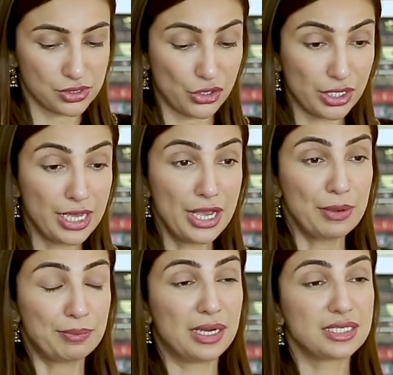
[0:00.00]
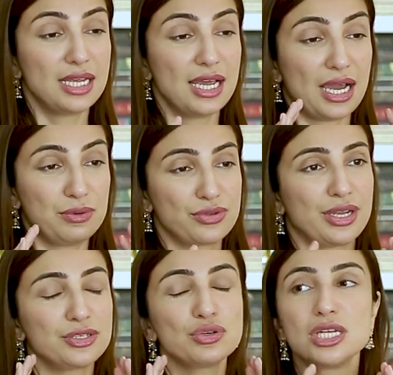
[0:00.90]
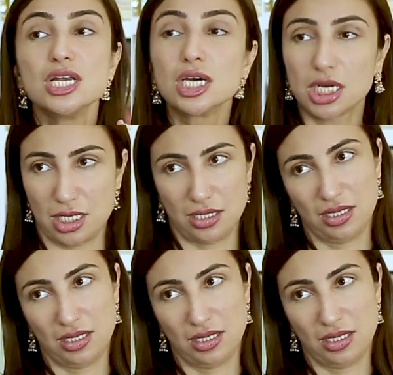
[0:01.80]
sorry. But I was ready to learn.